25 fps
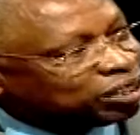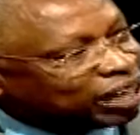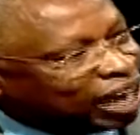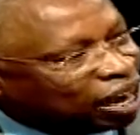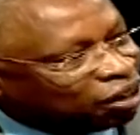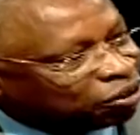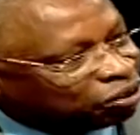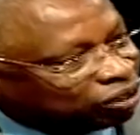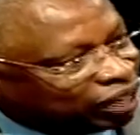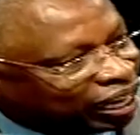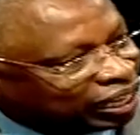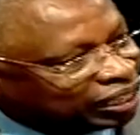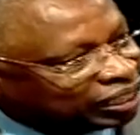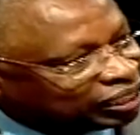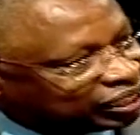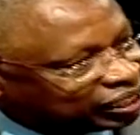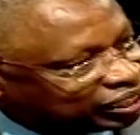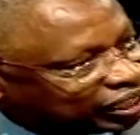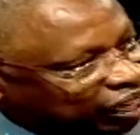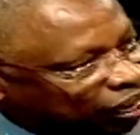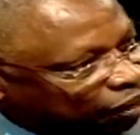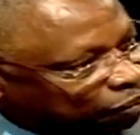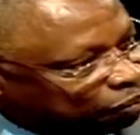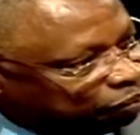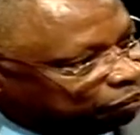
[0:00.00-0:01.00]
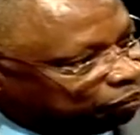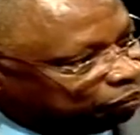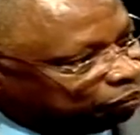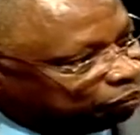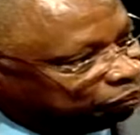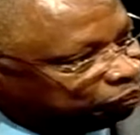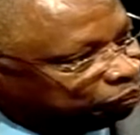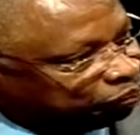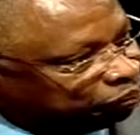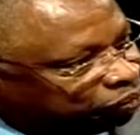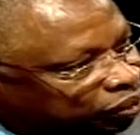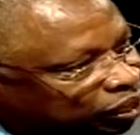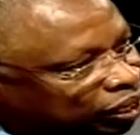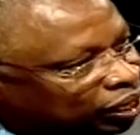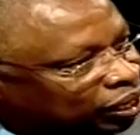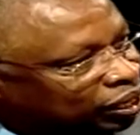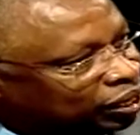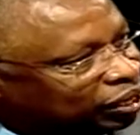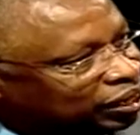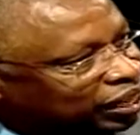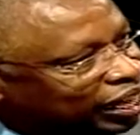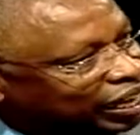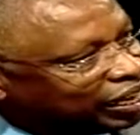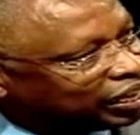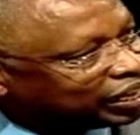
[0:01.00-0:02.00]
out that step,
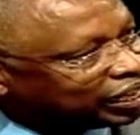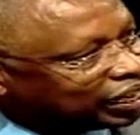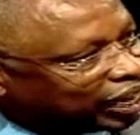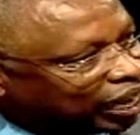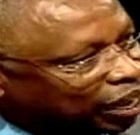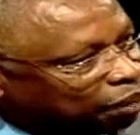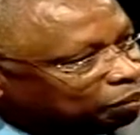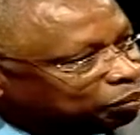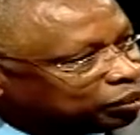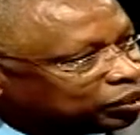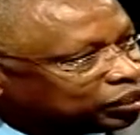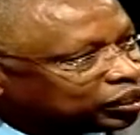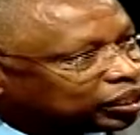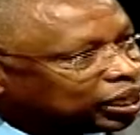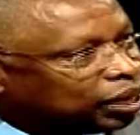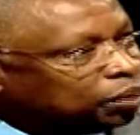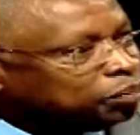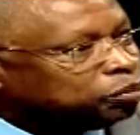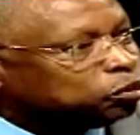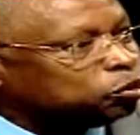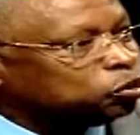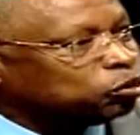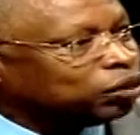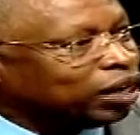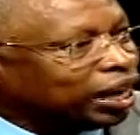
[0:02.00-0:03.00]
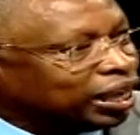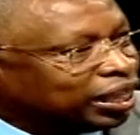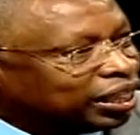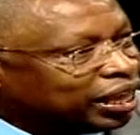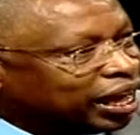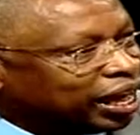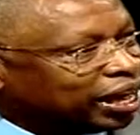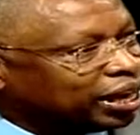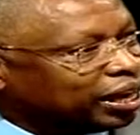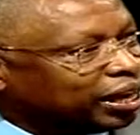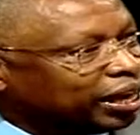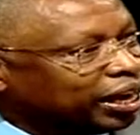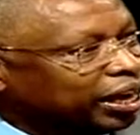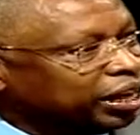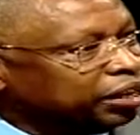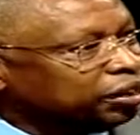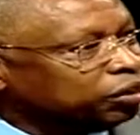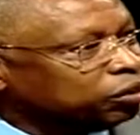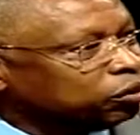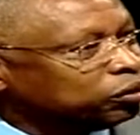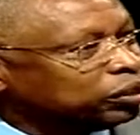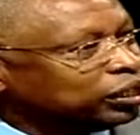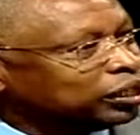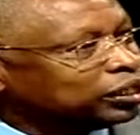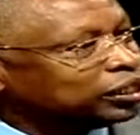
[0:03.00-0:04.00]
then chemists came together and
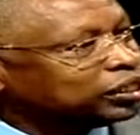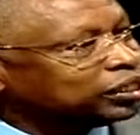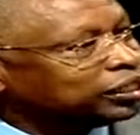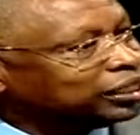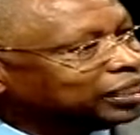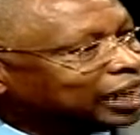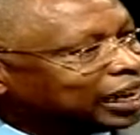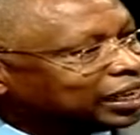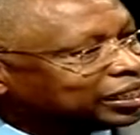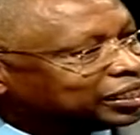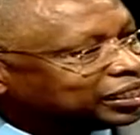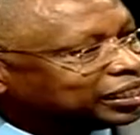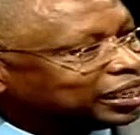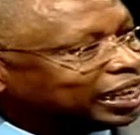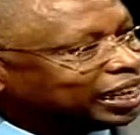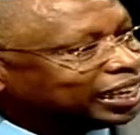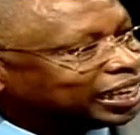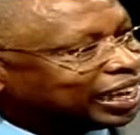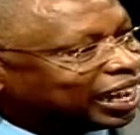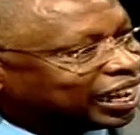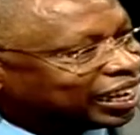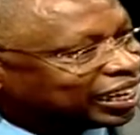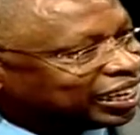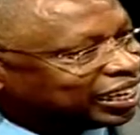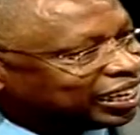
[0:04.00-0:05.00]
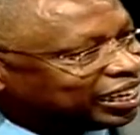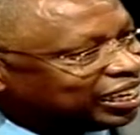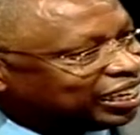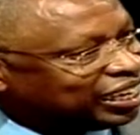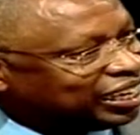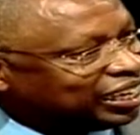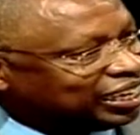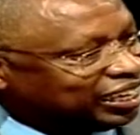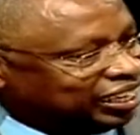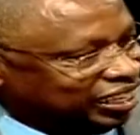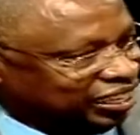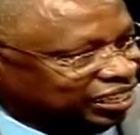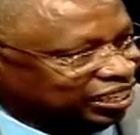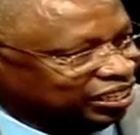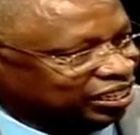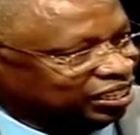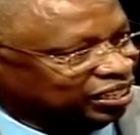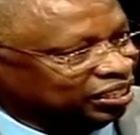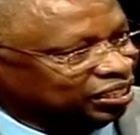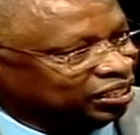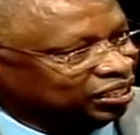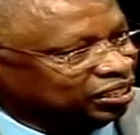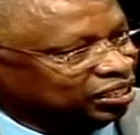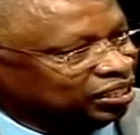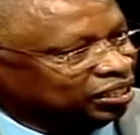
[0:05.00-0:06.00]
thought it's just like a key
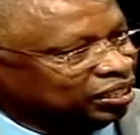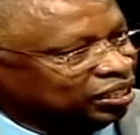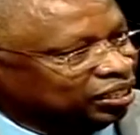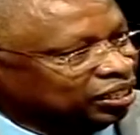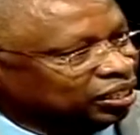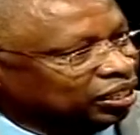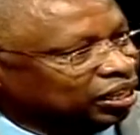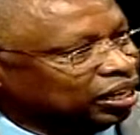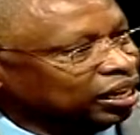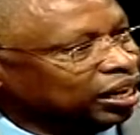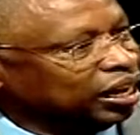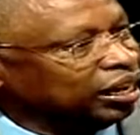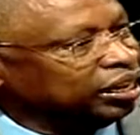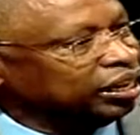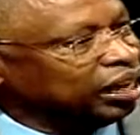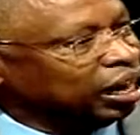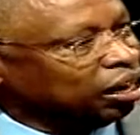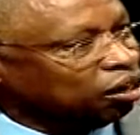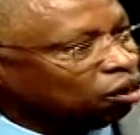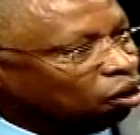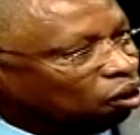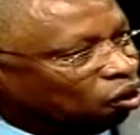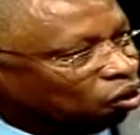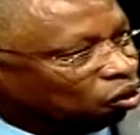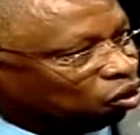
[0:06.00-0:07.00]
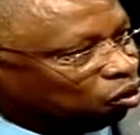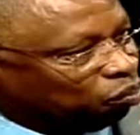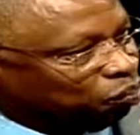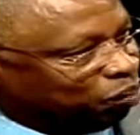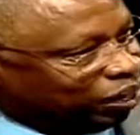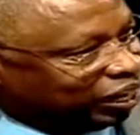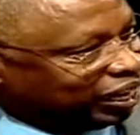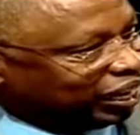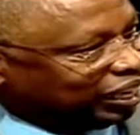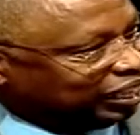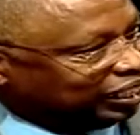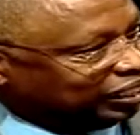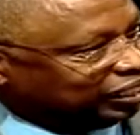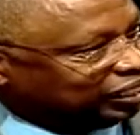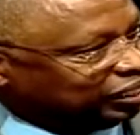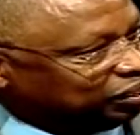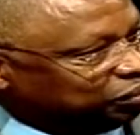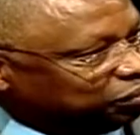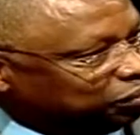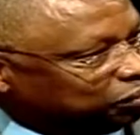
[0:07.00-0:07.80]
in a lock mechanism.